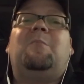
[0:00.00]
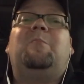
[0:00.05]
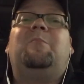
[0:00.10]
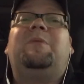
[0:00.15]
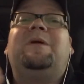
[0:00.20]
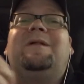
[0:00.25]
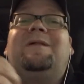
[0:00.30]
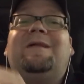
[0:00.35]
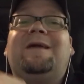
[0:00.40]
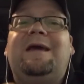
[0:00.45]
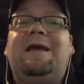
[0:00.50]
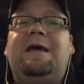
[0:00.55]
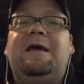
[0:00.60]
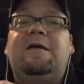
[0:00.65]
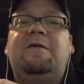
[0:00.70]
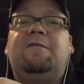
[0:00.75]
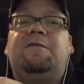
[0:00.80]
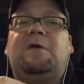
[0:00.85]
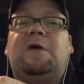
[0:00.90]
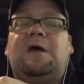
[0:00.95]

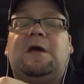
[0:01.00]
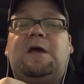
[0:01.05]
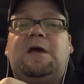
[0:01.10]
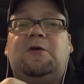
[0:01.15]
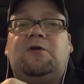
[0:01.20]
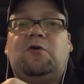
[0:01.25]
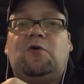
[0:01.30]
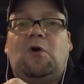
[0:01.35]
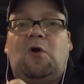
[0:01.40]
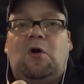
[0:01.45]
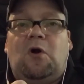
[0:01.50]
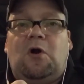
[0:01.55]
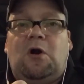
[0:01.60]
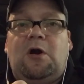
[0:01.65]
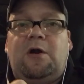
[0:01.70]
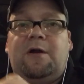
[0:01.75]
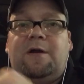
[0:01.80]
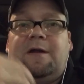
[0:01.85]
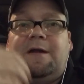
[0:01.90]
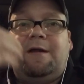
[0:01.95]
Believe in your
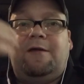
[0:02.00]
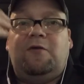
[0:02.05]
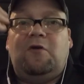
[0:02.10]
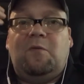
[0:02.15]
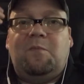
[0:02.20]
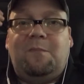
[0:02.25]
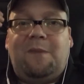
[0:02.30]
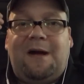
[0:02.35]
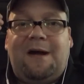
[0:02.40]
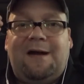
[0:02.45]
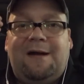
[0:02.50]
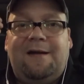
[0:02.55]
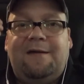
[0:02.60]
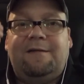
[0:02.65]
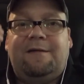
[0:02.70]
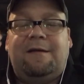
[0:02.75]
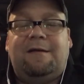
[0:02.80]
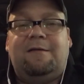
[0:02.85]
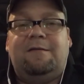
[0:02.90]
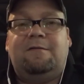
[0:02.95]
heart, in your
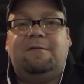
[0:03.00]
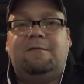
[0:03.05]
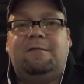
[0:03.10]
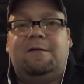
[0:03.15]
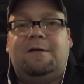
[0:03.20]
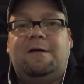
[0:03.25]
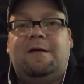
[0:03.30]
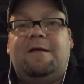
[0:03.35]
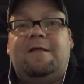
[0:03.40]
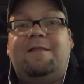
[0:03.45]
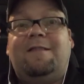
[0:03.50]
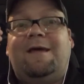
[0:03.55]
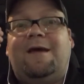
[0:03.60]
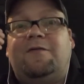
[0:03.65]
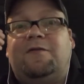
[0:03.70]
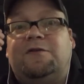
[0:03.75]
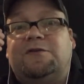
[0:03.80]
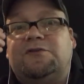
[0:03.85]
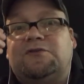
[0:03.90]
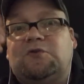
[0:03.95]
mind,
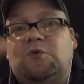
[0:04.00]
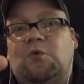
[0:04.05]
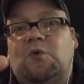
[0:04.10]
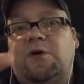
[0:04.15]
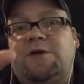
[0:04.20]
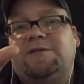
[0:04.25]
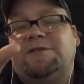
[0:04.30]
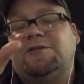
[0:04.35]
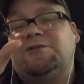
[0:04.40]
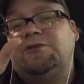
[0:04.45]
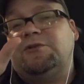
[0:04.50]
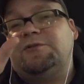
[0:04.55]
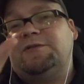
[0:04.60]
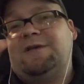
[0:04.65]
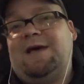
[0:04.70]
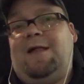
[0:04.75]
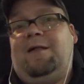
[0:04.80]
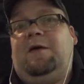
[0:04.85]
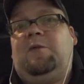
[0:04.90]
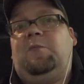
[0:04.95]
that the stories that you're
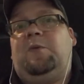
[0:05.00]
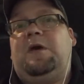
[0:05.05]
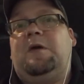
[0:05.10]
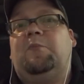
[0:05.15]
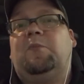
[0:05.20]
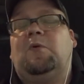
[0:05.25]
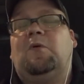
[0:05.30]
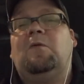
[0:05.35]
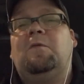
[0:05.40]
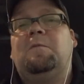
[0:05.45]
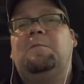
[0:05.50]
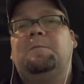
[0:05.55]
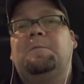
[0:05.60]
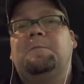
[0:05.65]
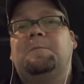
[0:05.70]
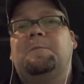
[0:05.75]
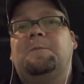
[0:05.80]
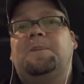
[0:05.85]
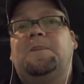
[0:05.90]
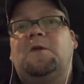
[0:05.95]
telling people
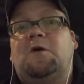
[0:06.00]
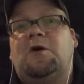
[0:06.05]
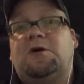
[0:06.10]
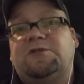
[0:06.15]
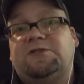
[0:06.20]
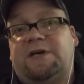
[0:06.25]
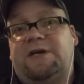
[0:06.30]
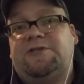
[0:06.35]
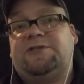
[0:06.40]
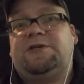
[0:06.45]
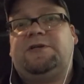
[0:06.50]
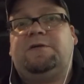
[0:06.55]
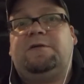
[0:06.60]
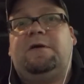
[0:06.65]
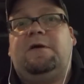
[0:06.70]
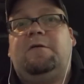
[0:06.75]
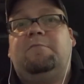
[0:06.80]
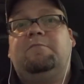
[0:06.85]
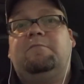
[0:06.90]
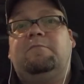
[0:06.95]
are touching
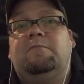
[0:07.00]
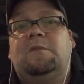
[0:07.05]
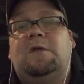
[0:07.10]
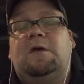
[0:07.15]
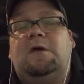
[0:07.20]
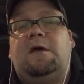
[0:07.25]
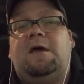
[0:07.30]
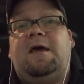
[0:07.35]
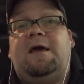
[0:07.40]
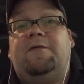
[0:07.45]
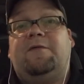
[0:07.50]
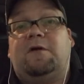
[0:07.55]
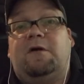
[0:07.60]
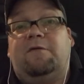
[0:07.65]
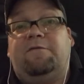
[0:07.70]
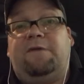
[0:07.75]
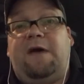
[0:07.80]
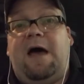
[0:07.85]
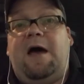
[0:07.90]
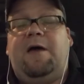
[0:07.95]
them and
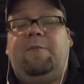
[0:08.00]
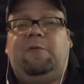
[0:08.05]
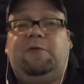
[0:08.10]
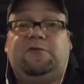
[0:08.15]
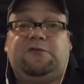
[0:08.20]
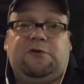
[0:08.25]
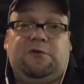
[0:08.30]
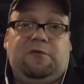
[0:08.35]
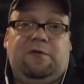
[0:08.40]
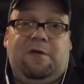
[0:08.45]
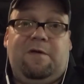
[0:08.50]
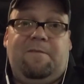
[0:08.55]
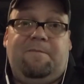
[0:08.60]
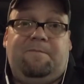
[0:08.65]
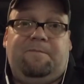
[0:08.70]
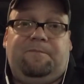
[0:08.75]
are valuable to them.